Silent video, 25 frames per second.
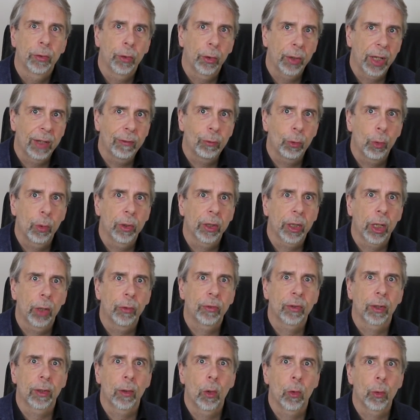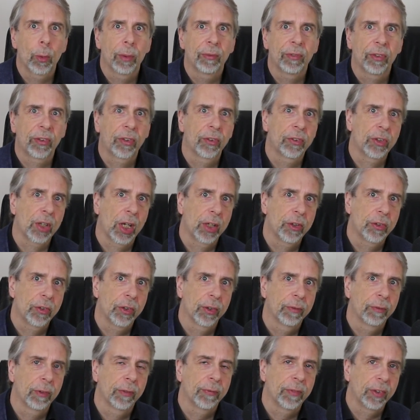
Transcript: Not everyone goes along with the suggestion